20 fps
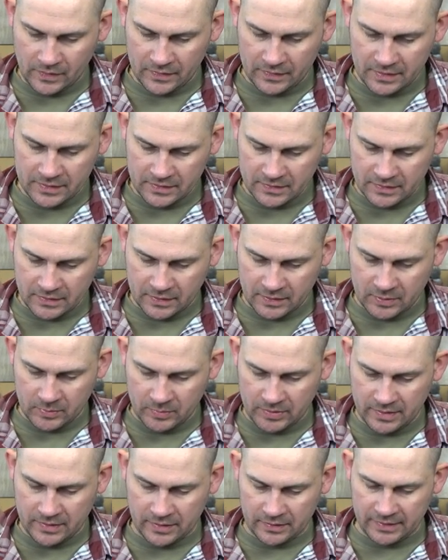This is
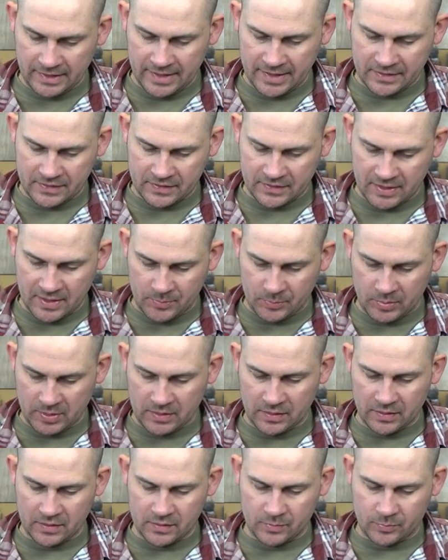gonna be the last step
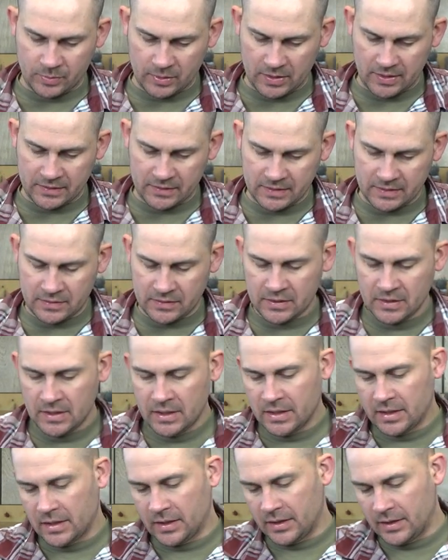in this process.
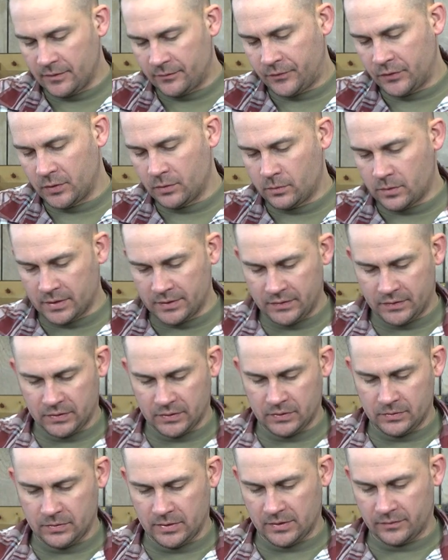If you want
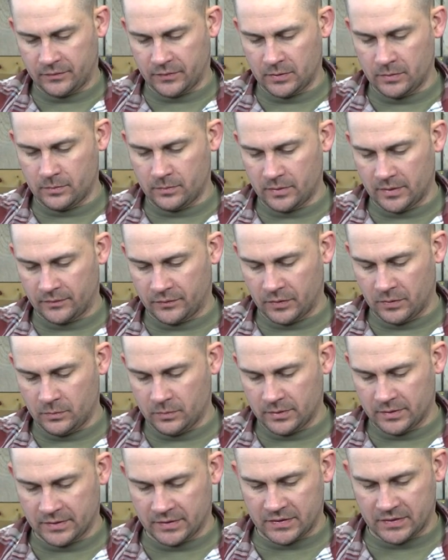to, if you
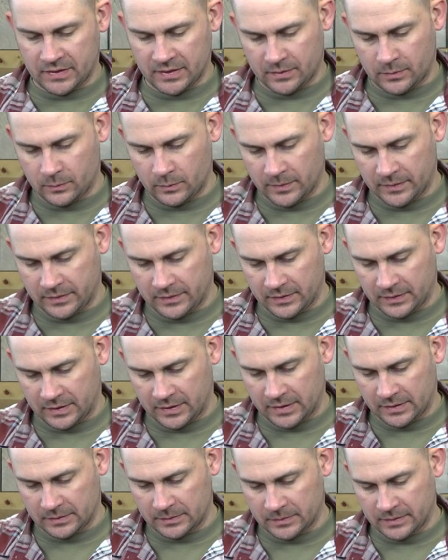want to stick with the
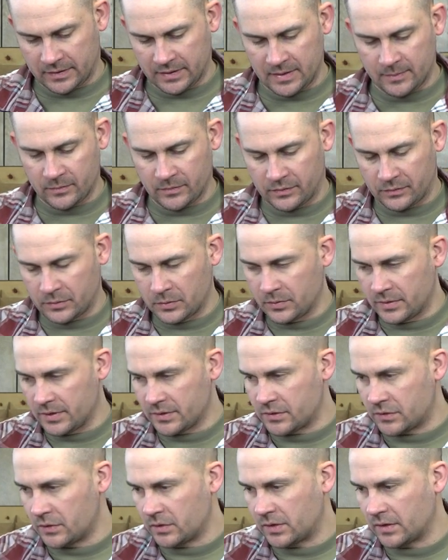color theme through
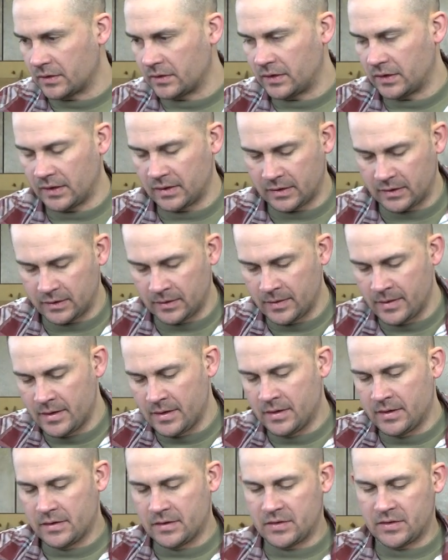this, you can take
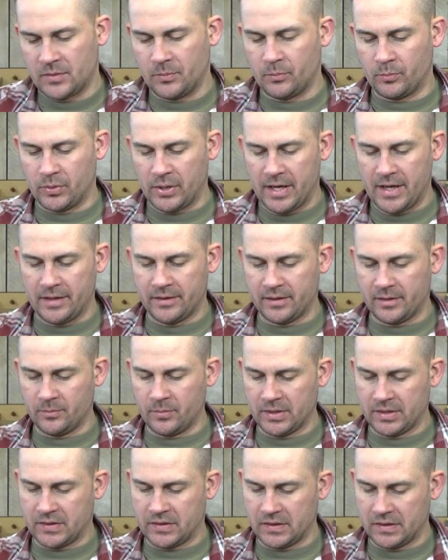some brown
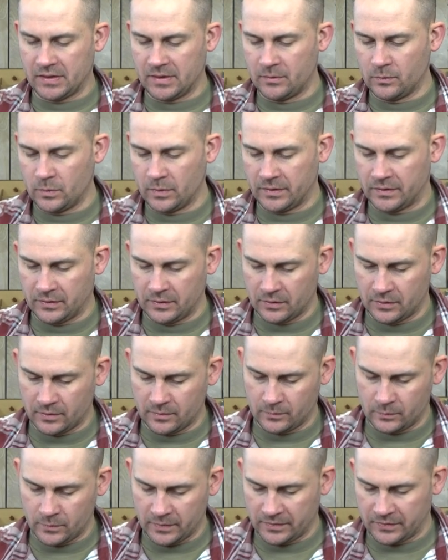and mix it in with
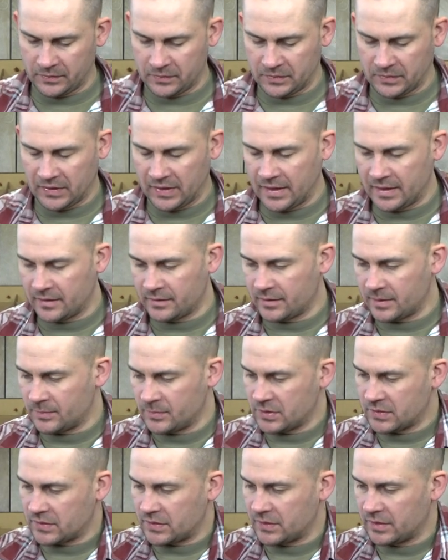your tan.
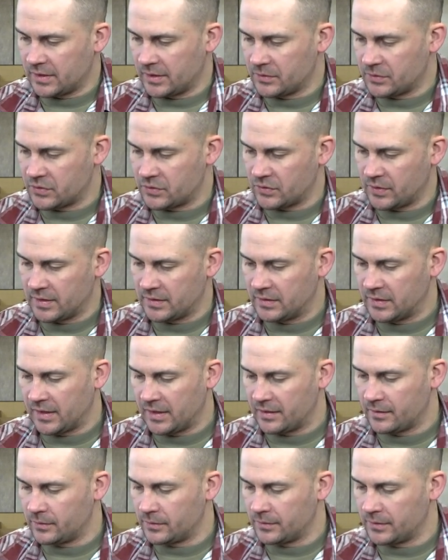I'm just gonna go straight
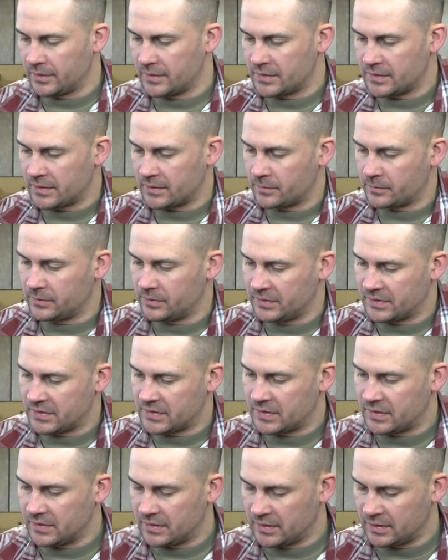tan on this. I don't really
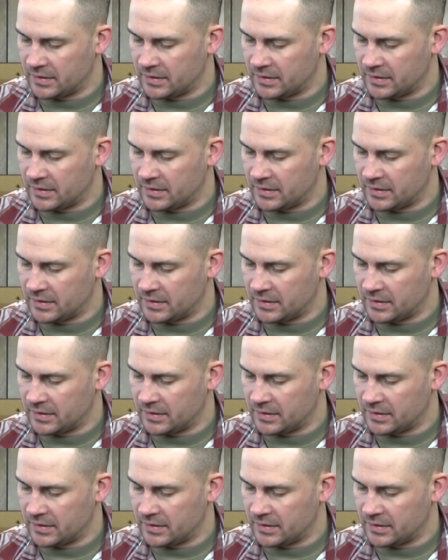see a